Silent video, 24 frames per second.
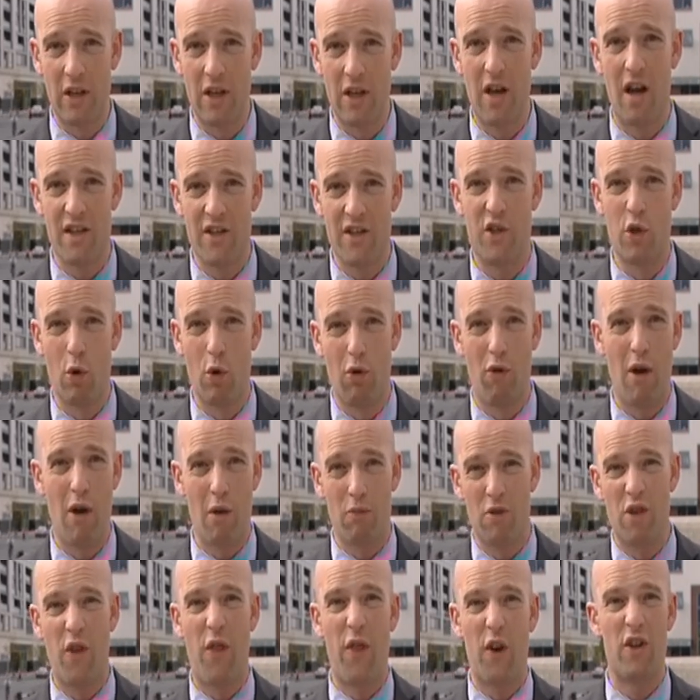will cost you
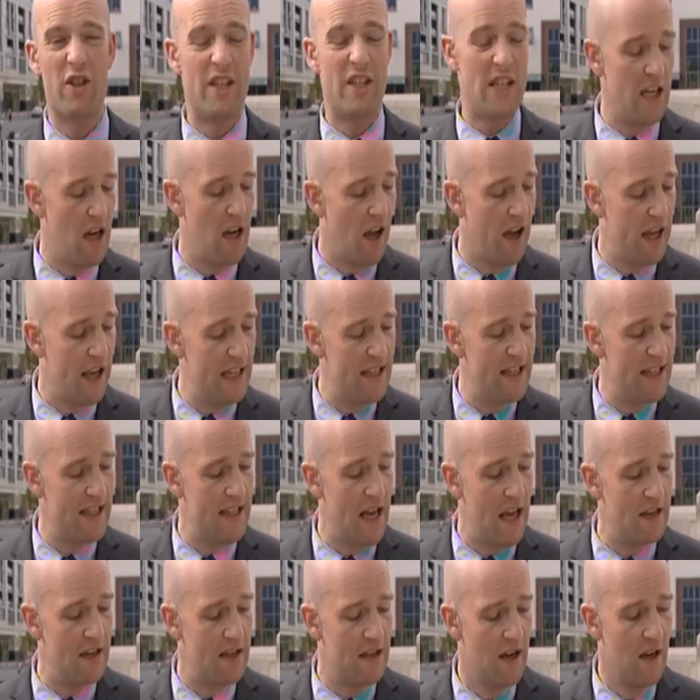around 39
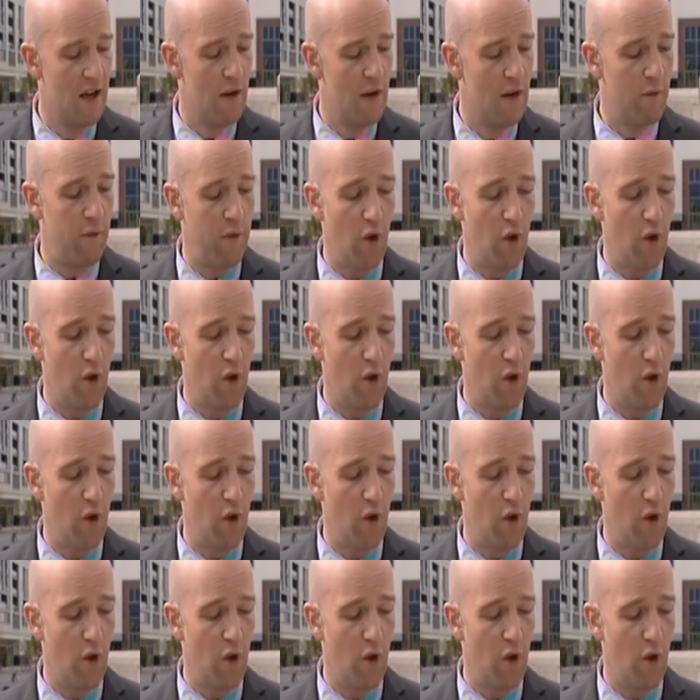cent.